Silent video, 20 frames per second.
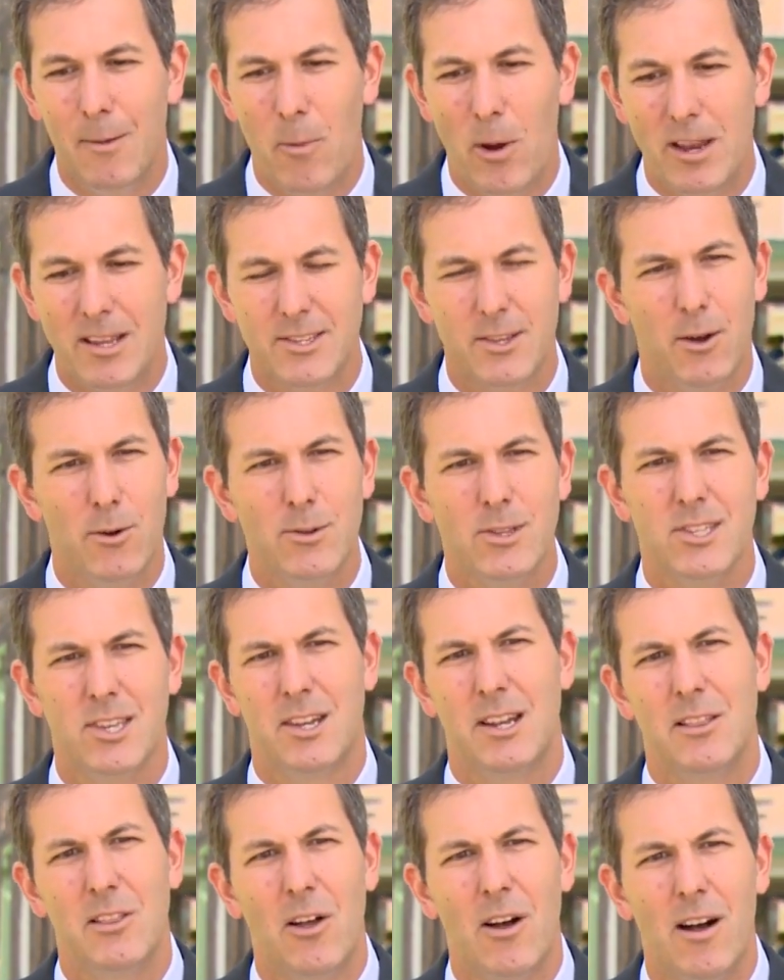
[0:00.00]
when his own
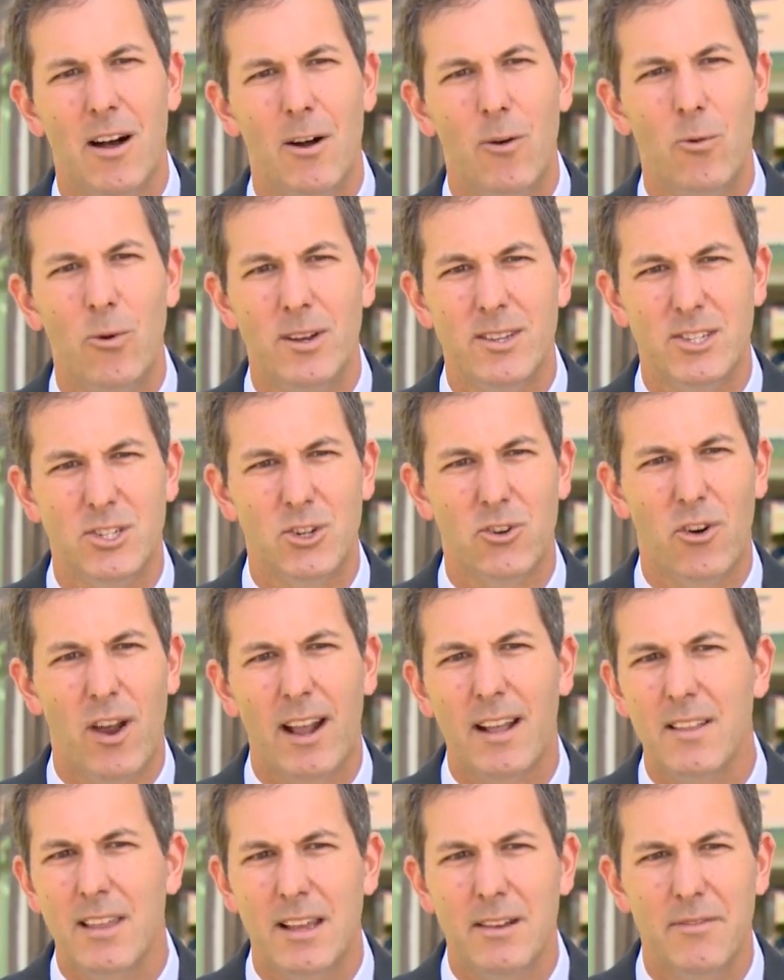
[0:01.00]
son-in-law was
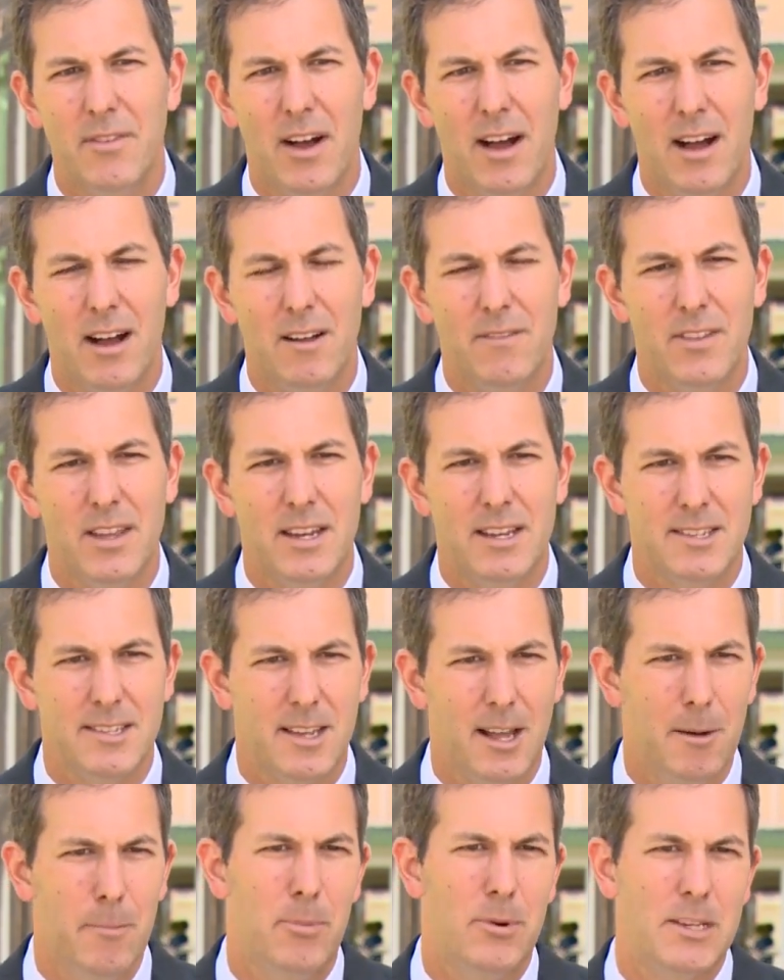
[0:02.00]
directly involved and his
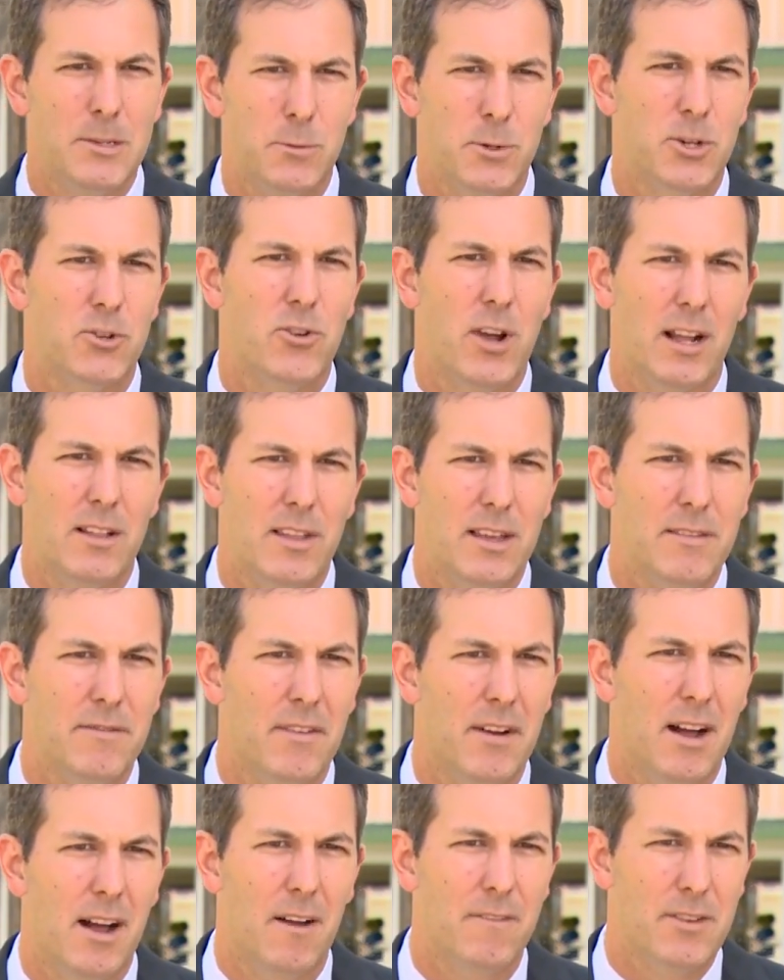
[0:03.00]
companies were directly
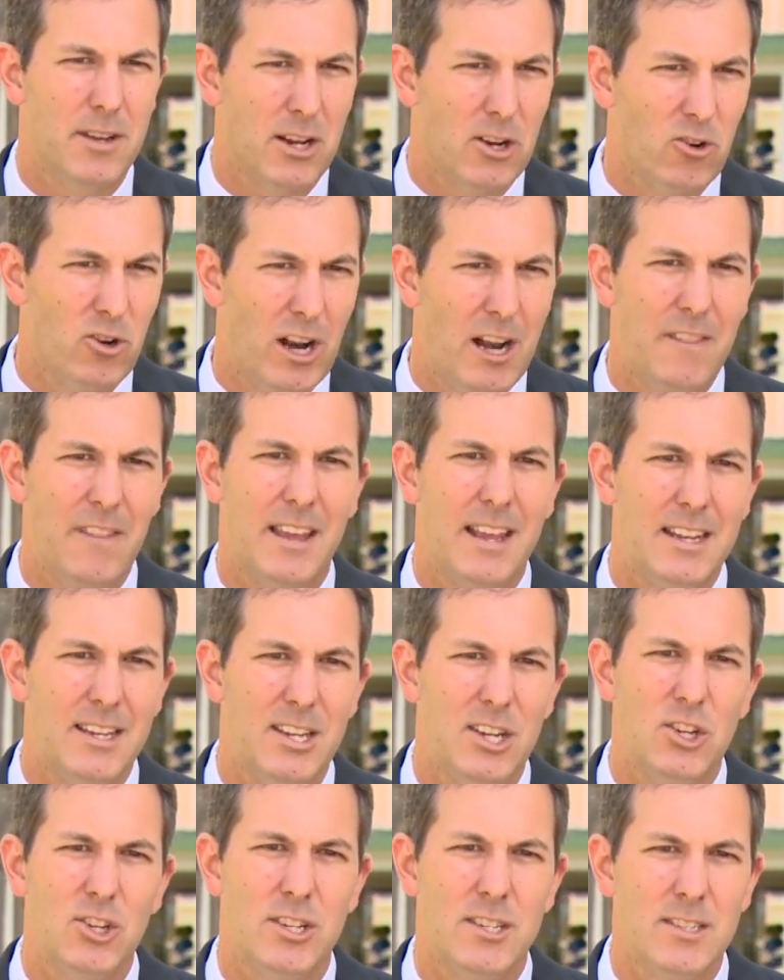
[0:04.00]
involved in creating the
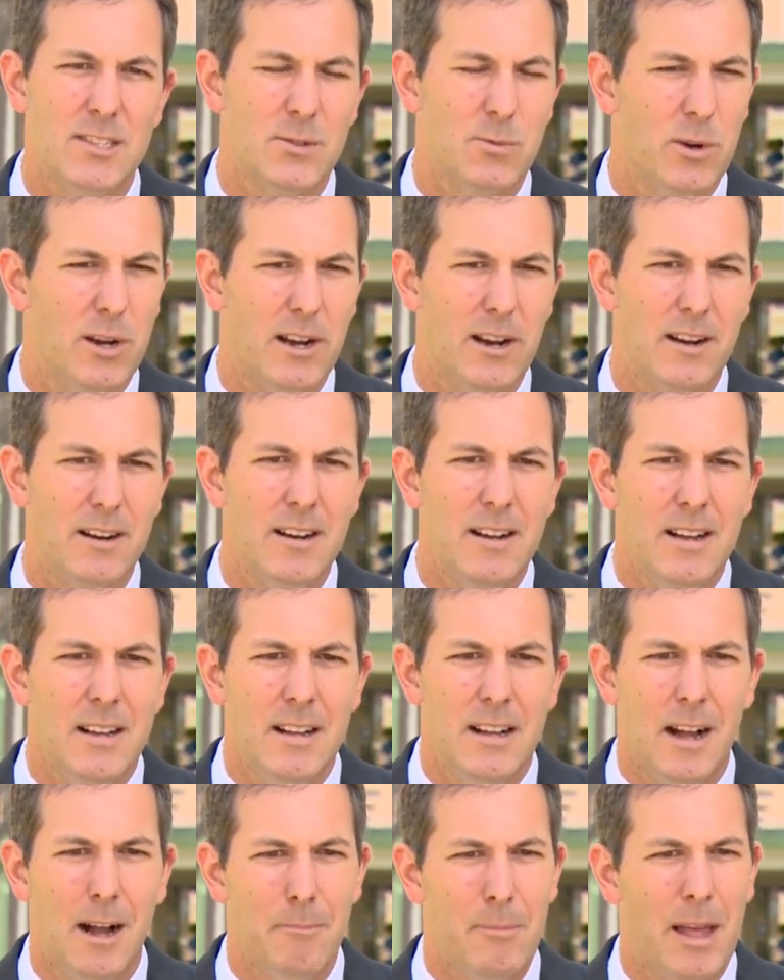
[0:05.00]
conditions where
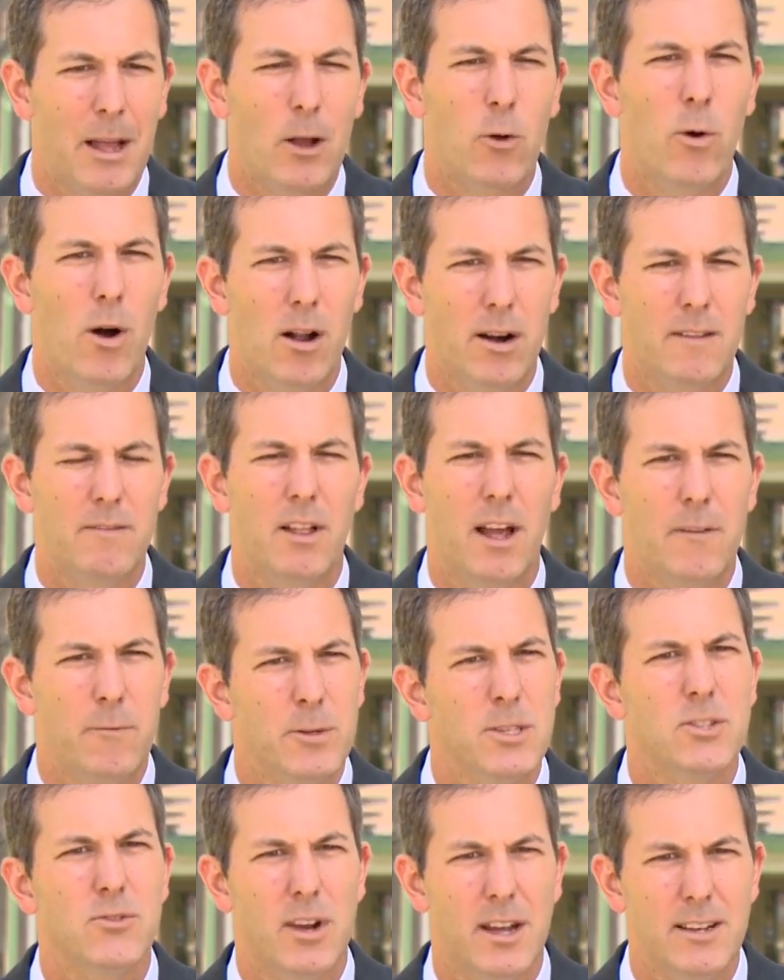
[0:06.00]
that quality of life
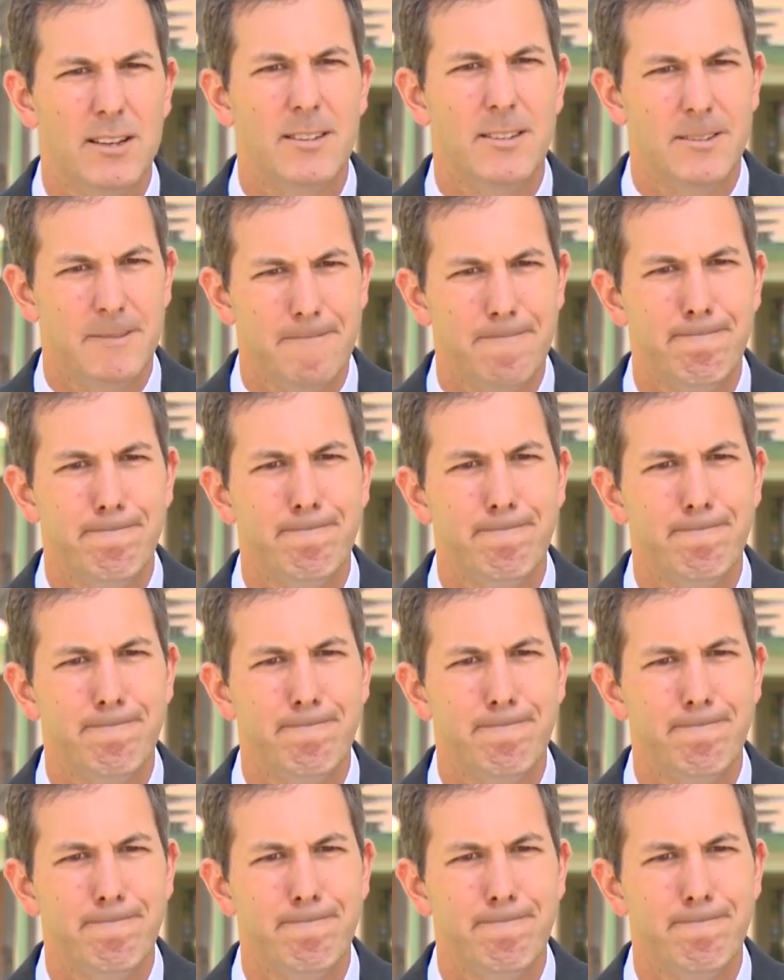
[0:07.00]
was threatened.